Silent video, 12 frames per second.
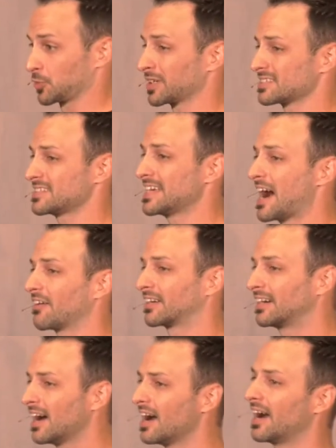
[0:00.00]
We're going to see how
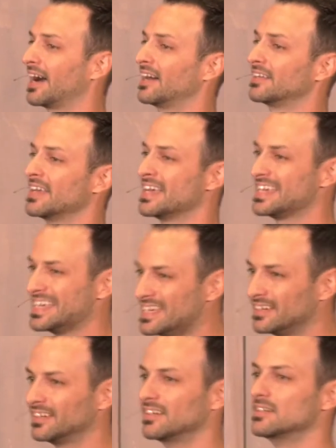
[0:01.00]
God
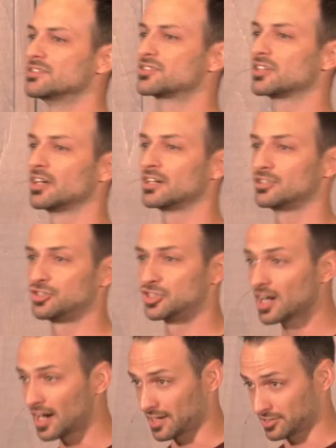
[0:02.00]
is
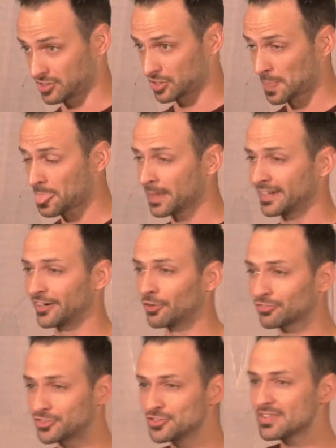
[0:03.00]
just. Now,
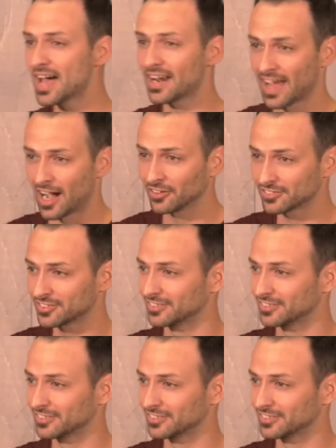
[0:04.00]
don't tune that out.